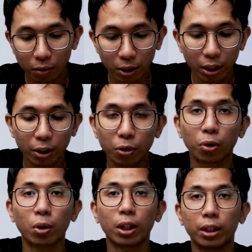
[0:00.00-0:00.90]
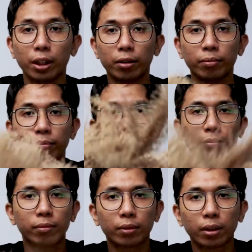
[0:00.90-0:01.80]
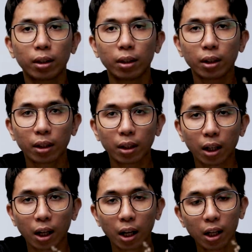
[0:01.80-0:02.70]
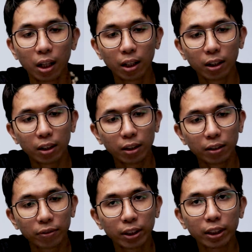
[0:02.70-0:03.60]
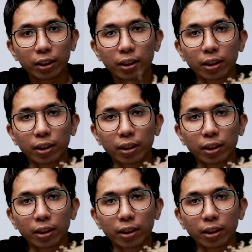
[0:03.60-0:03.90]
Really good quality. I love it.